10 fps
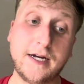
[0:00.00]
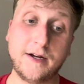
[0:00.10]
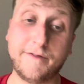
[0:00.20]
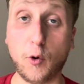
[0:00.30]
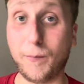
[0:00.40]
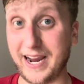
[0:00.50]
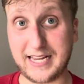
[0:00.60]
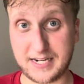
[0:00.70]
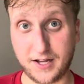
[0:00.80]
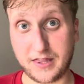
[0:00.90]
Fullback is
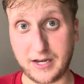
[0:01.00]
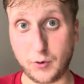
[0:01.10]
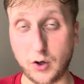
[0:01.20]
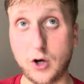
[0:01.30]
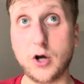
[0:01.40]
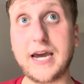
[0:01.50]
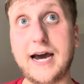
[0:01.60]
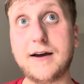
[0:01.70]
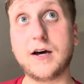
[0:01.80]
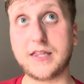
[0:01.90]
another thing we've got to look
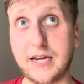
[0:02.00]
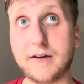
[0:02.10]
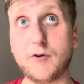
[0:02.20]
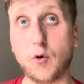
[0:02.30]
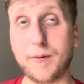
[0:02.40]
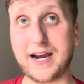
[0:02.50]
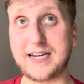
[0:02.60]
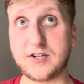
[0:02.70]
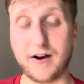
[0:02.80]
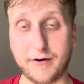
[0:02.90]
at. I think fullback
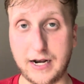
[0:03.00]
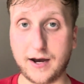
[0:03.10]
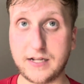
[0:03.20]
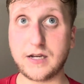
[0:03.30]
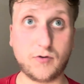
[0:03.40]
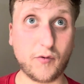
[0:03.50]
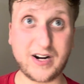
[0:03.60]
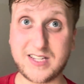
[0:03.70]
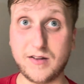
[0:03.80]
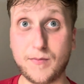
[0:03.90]
is very lighter. But the
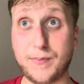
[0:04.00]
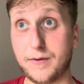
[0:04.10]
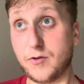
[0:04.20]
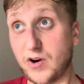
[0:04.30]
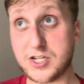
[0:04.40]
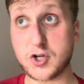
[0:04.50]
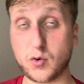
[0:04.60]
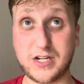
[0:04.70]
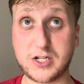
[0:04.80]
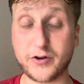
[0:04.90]
rest of the
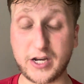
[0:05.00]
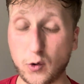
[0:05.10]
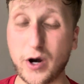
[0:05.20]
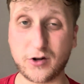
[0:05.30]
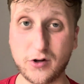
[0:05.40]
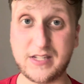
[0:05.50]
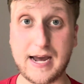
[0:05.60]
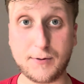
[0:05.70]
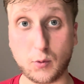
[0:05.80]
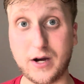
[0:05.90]
squad is looking quite good
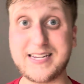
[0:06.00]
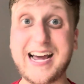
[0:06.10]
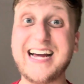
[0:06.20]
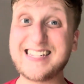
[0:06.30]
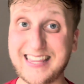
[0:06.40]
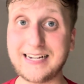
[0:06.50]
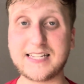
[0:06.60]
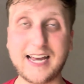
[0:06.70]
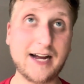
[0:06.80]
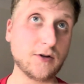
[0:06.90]
depth-wise as things
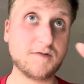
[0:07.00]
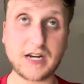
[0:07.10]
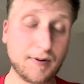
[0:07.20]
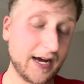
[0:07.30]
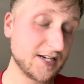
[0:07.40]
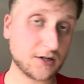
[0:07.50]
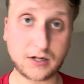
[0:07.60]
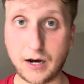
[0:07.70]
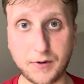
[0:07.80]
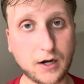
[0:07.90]
stand. Obviously, players could
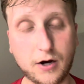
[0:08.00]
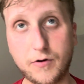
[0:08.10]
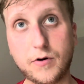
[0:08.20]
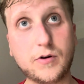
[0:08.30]
come and go.